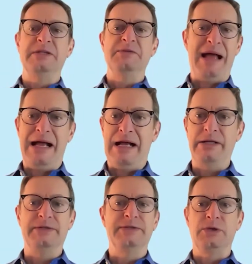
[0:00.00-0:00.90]
is bad.
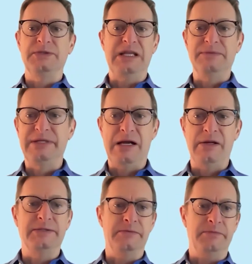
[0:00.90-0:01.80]
It slows teams down.
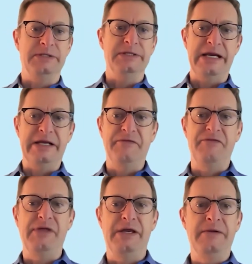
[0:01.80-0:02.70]
It's a it's a negative
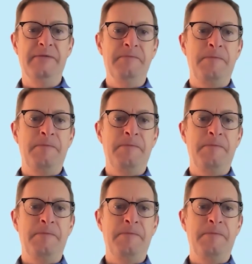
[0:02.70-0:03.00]
thing.